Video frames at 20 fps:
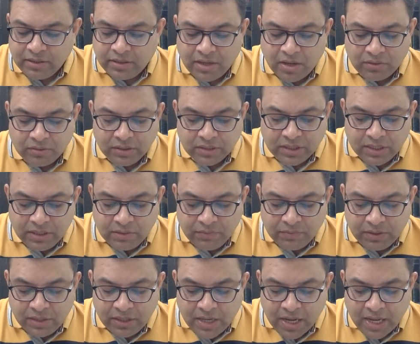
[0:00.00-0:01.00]
now the king
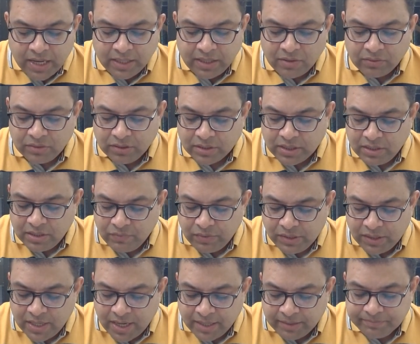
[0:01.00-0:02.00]
will die, now the king
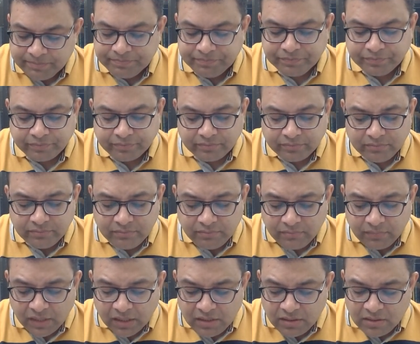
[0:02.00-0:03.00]
will die.
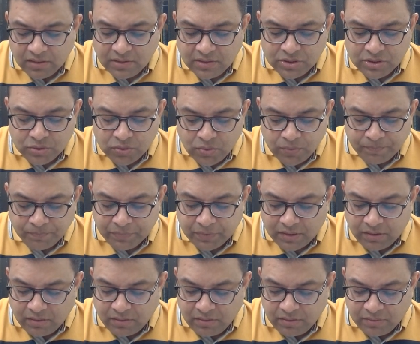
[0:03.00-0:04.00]
So
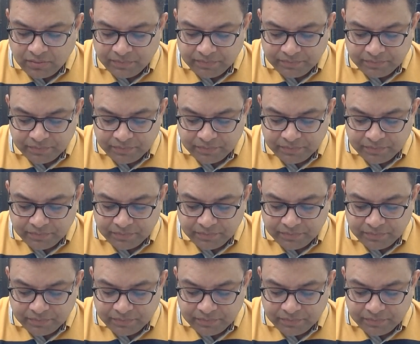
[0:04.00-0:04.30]
uh,